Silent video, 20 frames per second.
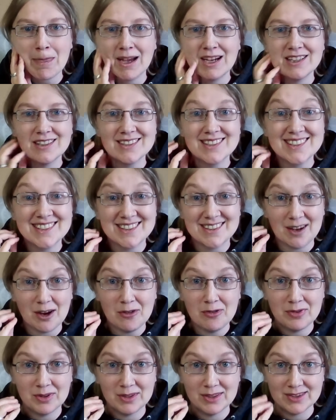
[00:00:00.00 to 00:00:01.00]

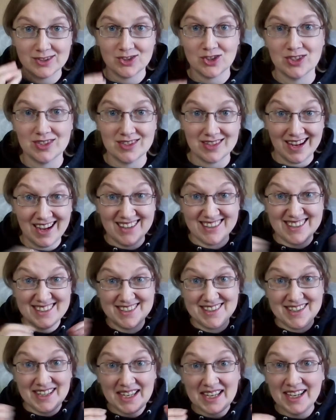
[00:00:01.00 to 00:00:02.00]
stuff is just
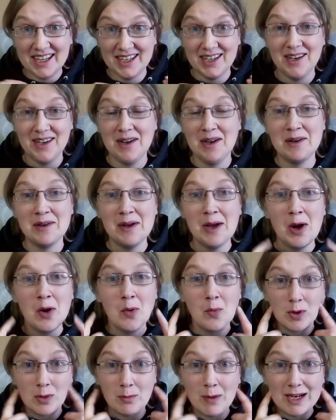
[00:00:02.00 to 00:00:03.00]
unsticking.
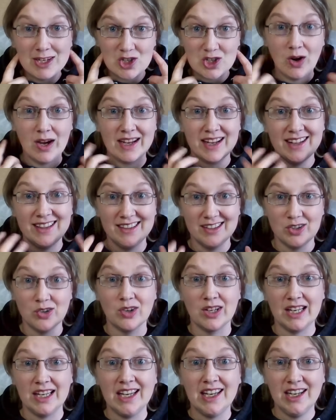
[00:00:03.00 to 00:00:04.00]
With my jaw, I can literally
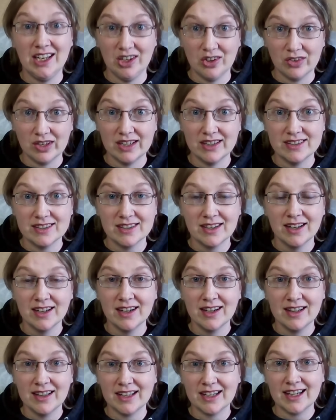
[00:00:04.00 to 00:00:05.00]
hear it
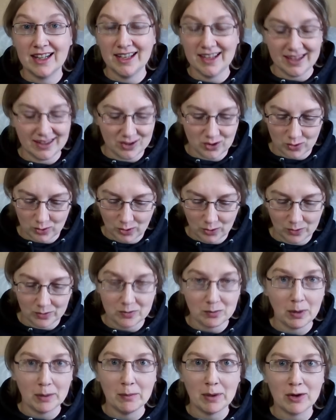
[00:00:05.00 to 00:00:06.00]
click click. I don't know if
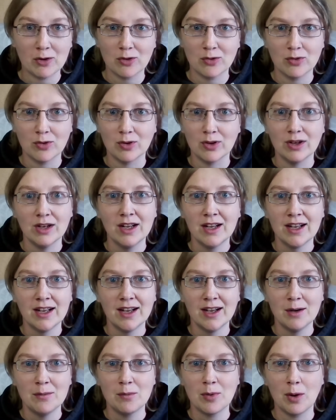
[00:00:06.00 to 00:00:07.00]
my microphone,
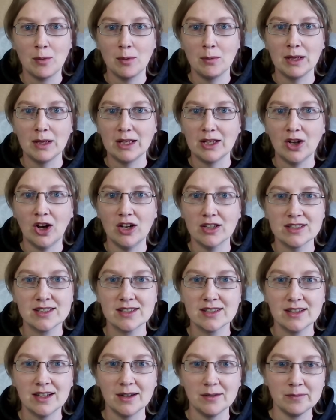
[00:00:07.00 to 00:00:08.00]
probably not,
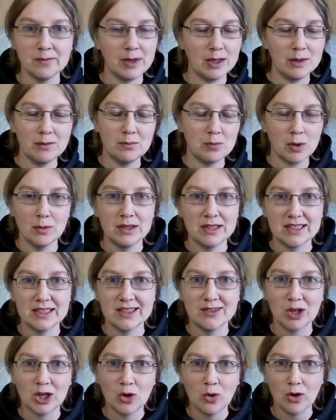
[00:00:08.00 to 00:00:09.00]
it probably didn't
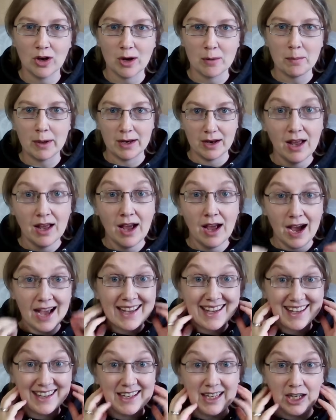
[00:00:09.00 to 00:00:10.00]
record it, but I
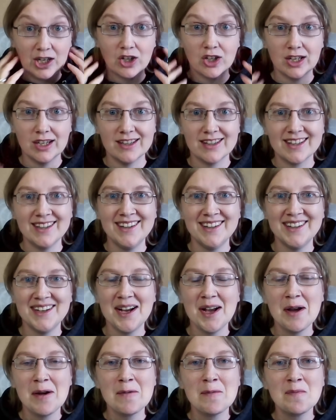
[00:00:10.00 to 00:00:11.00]
can hear it.
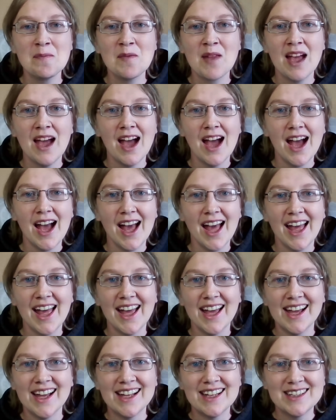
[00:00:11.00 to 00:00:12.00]

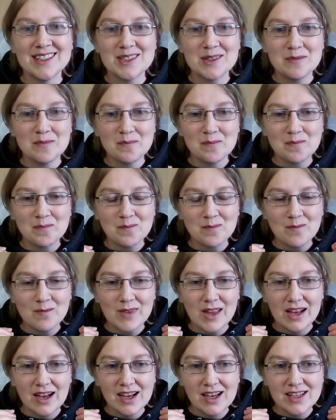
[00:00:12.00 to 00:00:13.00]
And
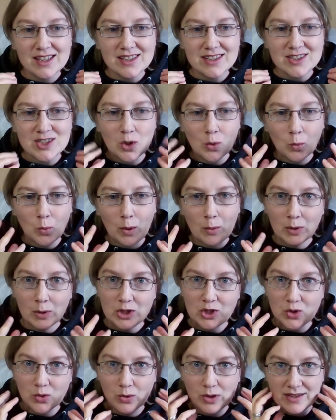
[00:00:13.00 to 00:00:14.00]
so when we
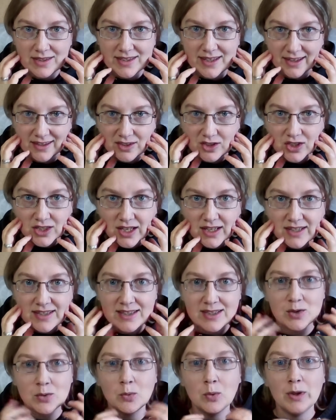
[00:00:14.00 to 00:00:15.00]
do these
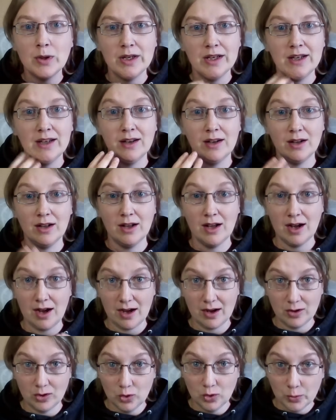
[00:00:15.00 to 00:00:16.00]
exercises, we
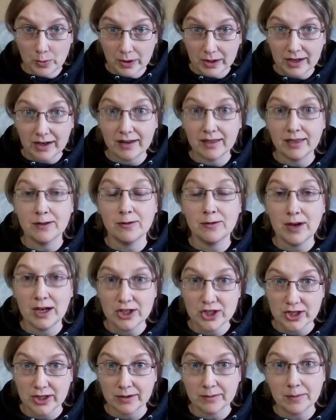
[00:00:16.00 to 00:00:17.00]
lubricate the
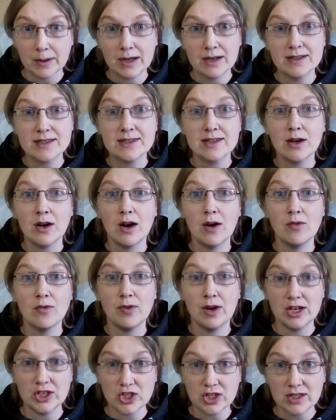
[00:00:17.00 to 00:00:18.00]
fascia, because
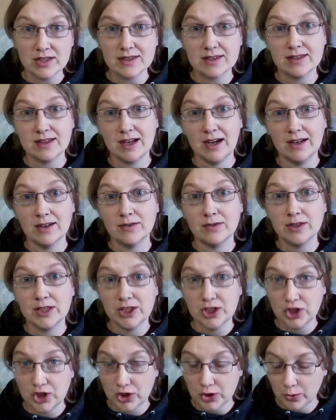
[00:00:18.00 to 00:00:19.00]
fascia is the kind of
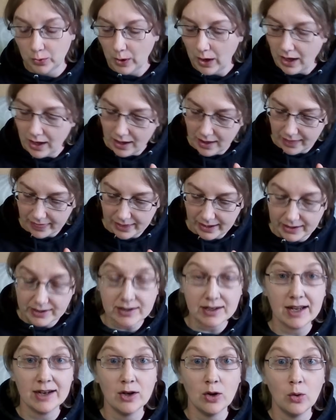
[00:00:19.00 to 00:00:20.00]
tissue that
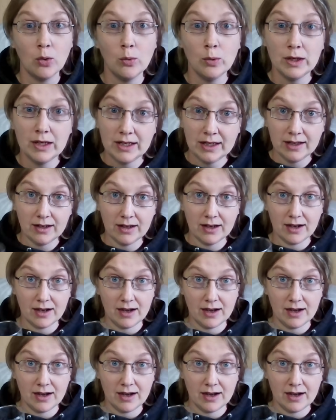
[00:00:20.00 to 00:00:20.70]
can only